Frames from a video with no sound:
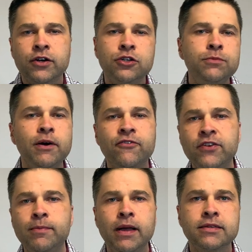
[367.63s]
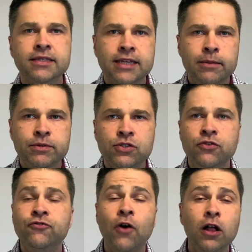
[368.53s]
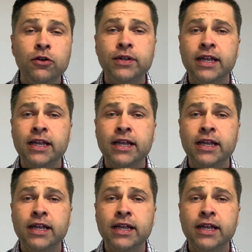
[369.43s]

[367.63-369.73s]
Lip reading: group of female disciples who followed